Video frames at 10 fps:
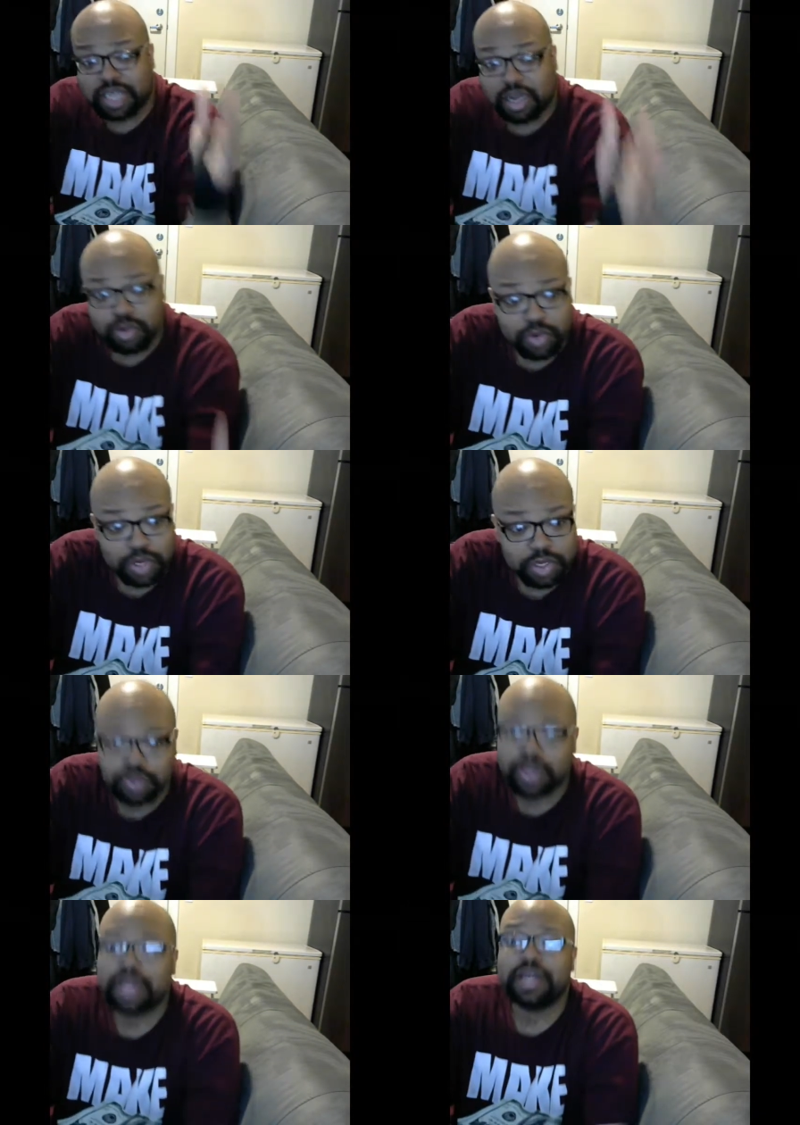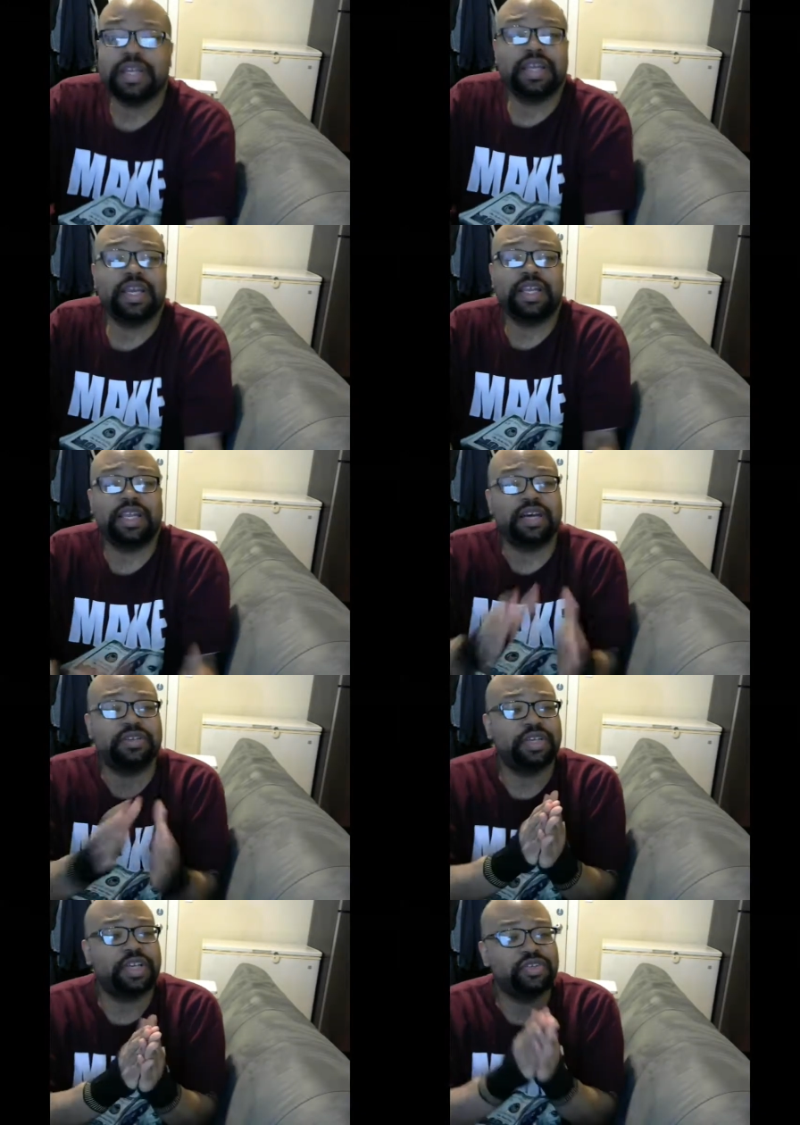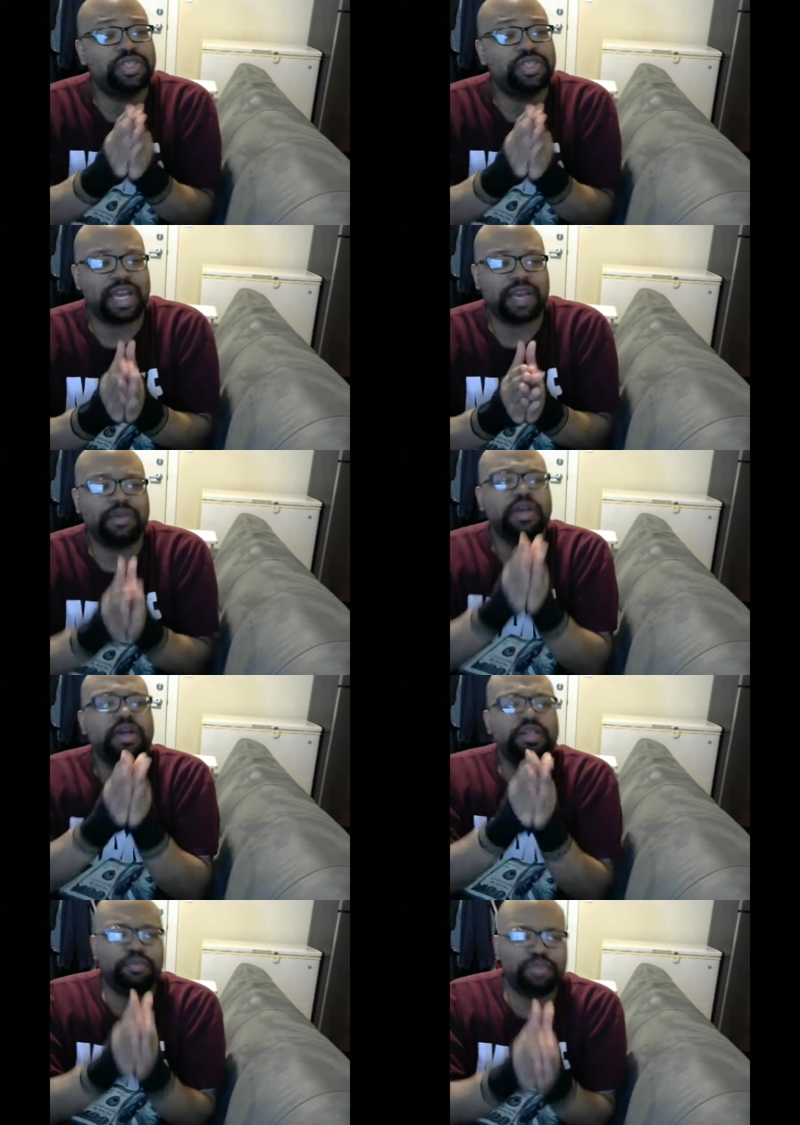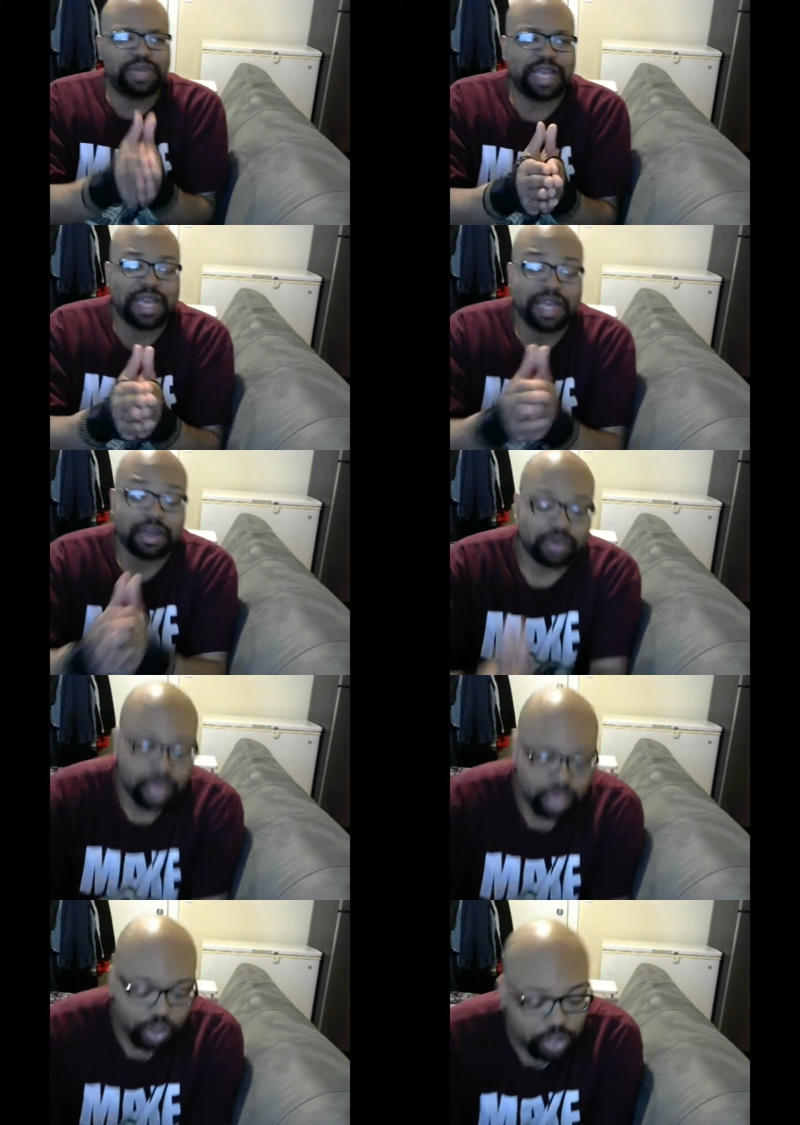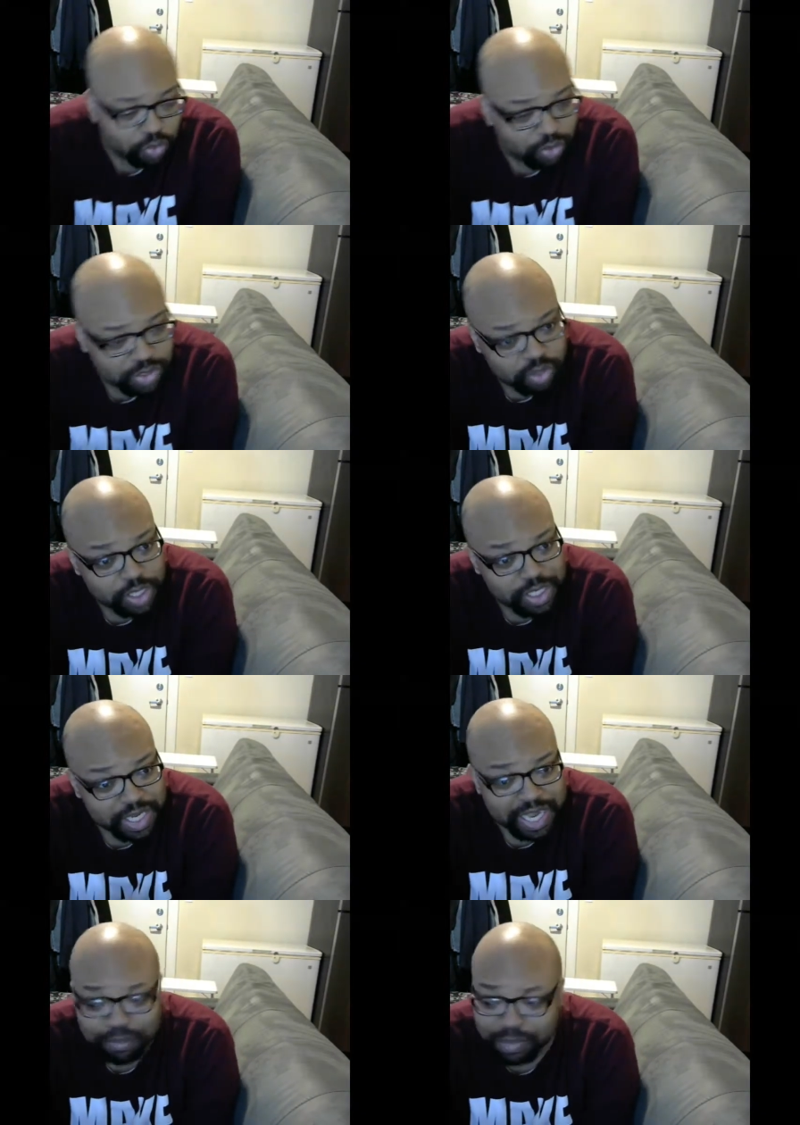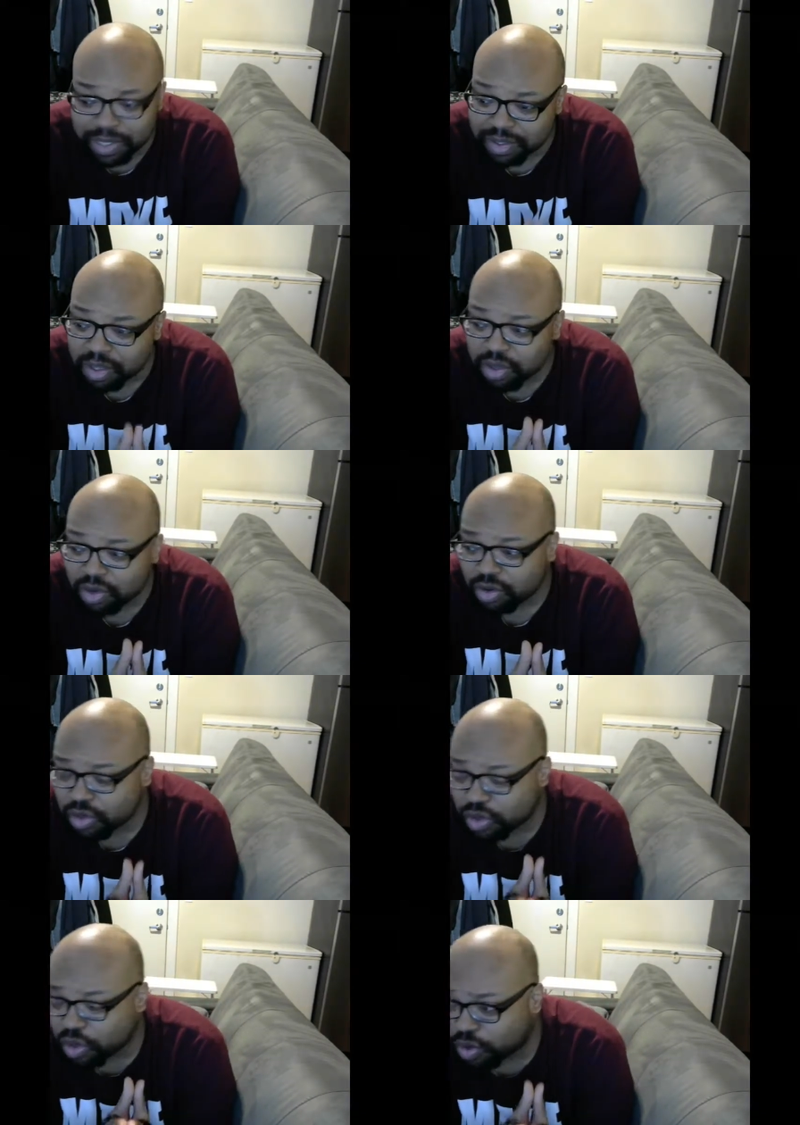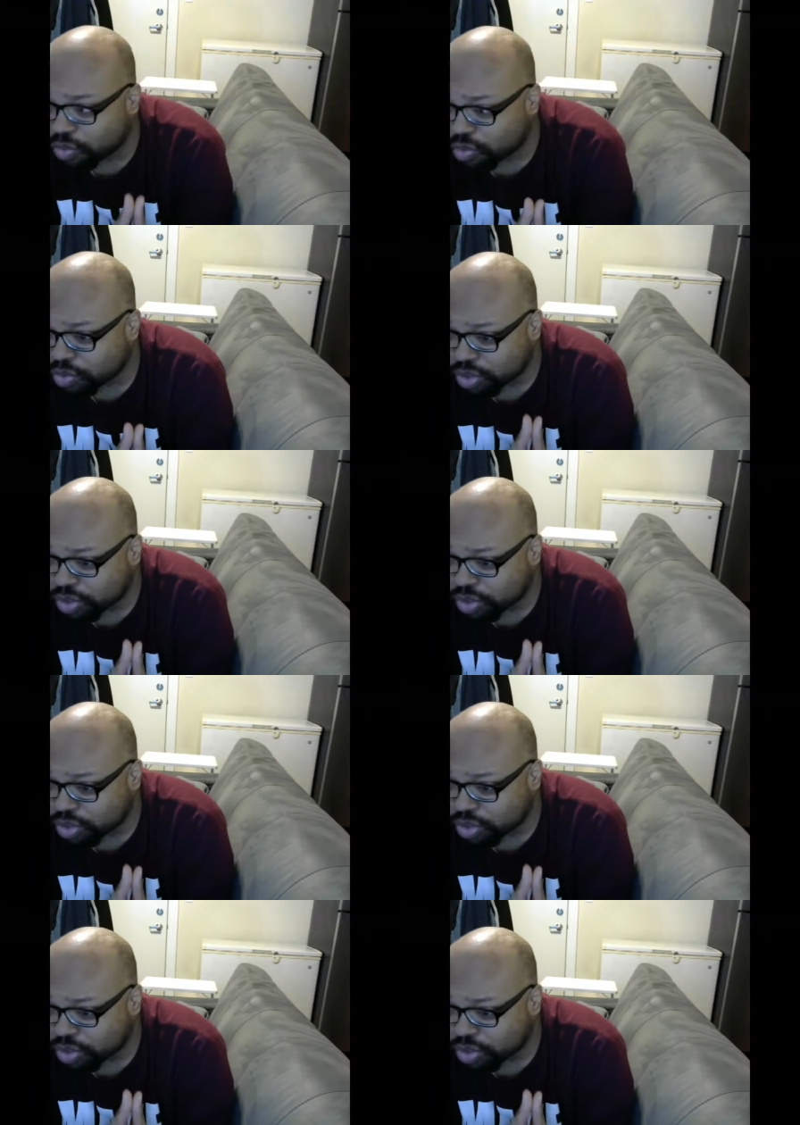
how we want to do? And it, and it also gives you time to plan out not only what's going to happen, you know,